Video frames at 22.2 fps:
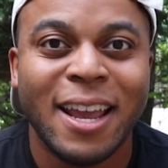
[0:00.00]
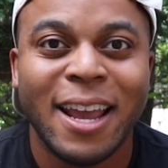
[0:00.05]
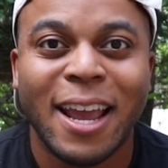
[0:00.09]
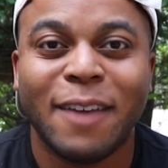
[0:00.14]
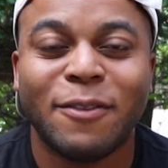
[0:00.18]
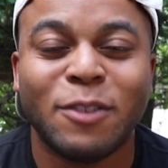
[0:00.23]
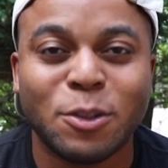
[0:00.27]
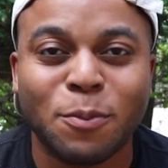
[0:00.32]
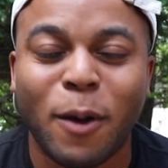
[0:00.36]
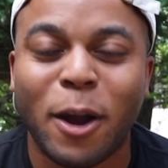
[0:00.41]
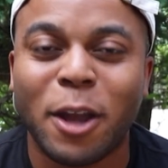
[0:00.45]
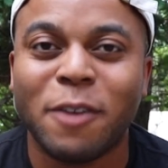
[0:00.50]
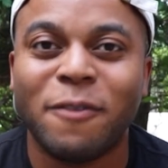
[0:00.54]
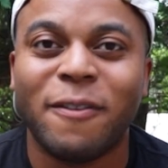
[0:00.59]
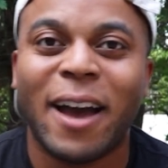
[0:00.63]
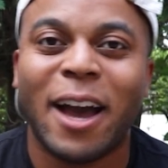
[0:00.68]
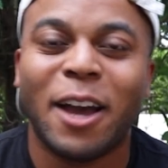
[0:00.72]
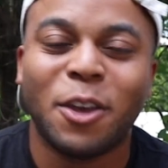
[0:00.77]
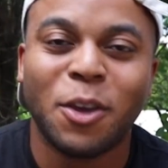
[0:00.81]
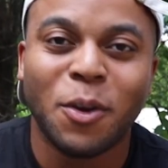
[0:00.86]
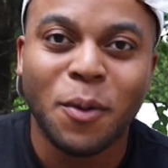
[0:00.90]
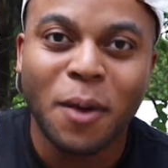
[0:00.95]
If this brought you
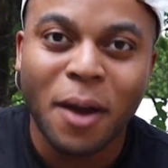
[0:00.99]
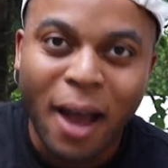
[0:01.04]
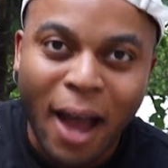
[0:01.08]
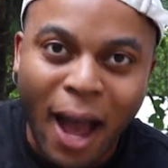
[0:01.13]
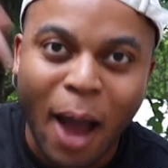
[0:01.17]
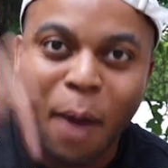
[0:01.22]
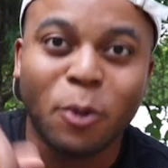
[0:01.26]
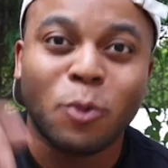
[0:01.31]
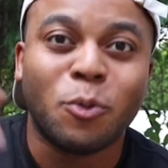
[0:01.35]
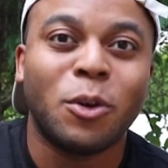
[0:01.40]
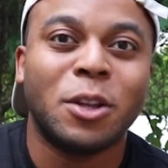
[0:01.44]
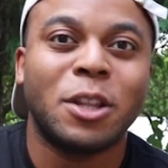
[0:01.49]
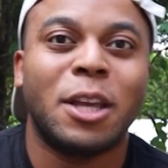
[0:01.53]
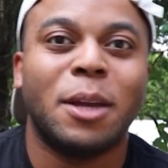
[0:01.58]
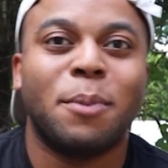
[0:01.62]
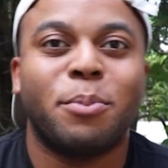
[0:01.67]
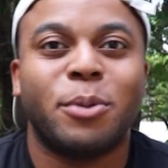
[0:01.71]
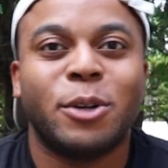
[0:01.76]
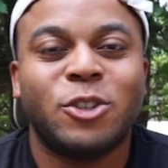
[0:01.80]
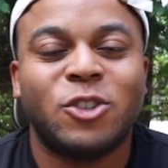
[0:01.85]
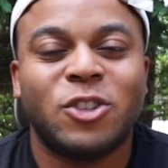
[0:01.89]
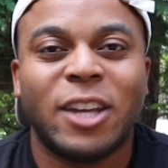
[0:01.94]
value, I would really
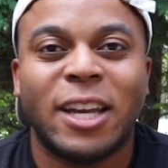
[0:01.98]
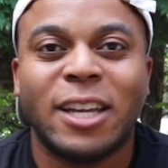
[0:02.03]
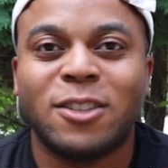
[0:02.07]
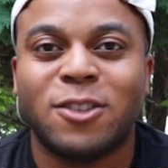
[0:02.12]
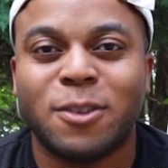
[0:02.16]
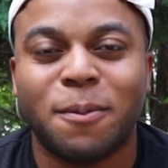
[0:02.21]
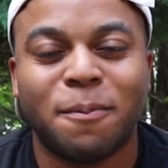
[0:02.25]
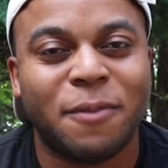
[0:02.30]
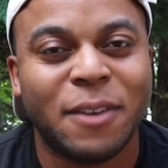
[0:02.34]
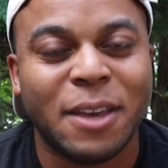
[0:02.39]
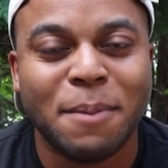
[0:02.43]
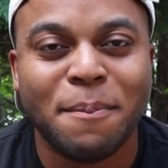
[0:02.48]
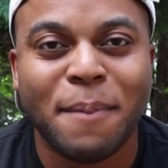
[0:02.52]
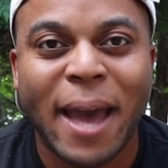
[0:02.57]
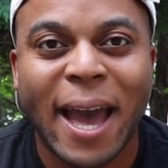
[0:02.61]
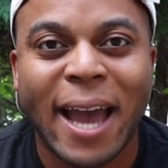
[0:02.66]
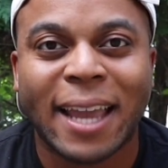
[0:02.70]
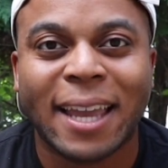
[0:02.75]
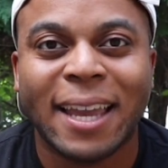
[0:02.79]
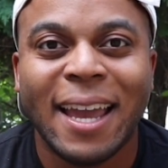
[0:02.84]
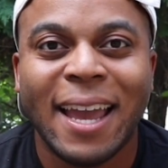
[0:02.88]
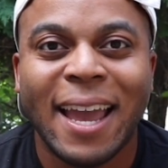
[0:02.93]
appreciate some
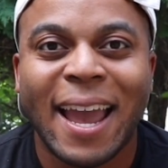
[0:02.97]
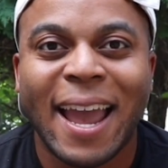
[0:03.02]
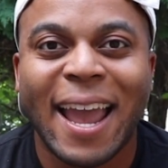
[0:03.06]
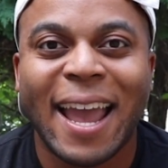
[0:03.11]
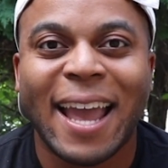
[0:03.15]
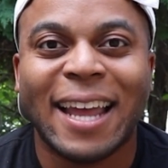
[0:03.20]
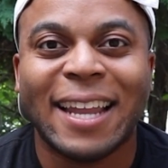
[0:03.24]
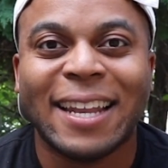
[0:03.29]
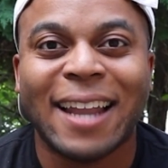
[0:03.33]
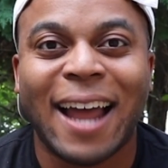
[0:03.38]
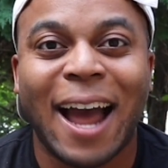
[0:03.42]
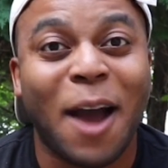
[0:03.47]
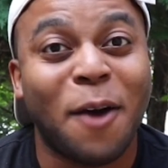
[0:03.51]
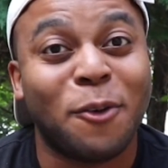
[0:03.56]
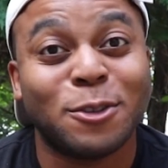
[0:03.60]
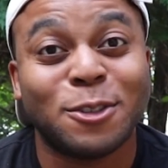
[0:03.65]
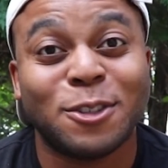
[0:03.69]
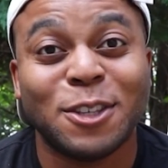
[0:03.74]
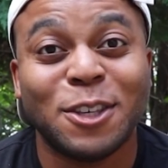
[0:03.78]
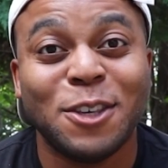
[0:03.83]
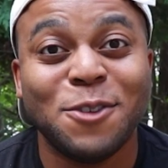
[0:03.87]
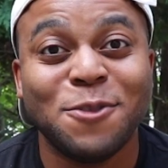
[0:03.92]
feedback, and I will
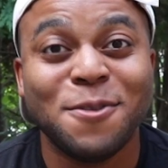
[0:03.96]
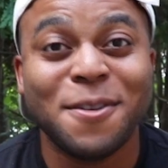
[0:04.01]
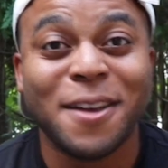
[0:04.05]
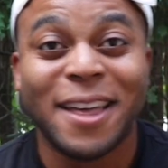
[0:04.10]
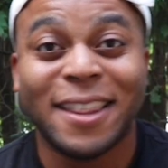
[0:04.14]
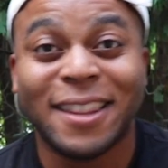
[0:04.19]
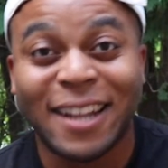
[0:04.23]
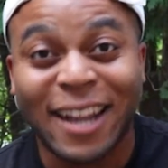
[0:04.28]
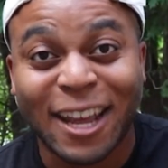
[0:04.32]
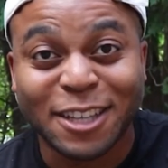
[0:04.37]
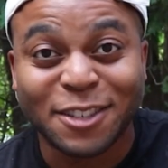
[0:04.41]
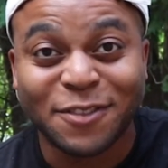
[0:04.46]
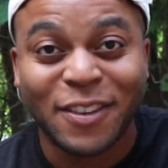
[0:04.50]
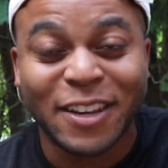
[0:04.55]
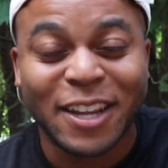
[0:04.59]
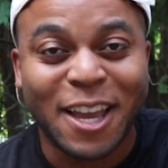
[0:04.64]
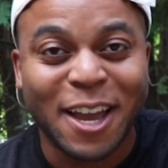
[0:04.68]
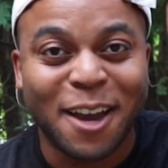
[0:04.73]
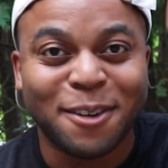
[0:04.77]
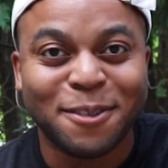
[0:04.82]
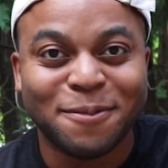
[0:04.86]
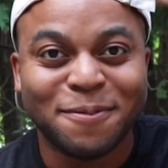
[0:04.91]
see you in the next
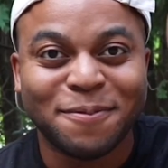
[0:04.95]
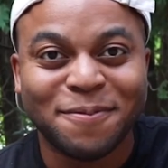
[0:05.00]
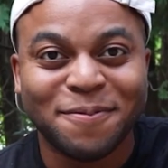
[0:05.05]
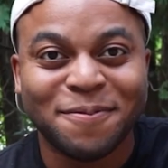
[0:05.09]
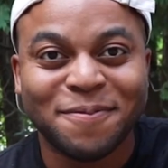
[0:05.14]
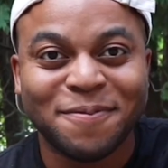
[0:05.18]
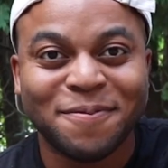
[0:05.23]
video.